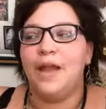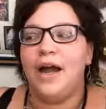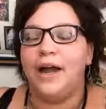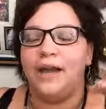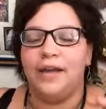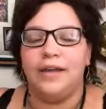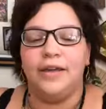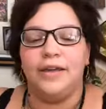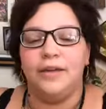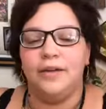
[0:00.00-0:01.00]

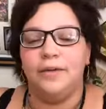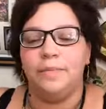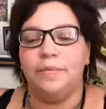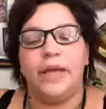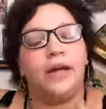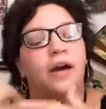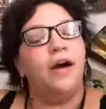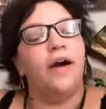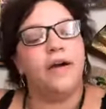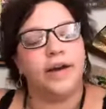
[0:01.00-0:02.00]
I played a
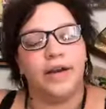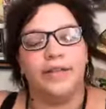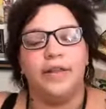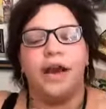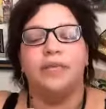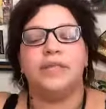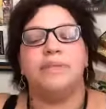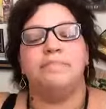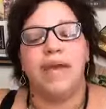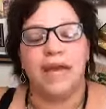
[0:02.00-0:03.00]
guard, and then I was
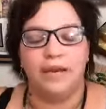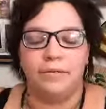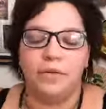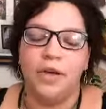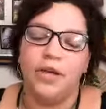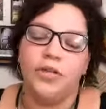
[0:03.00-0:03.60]
a maiden.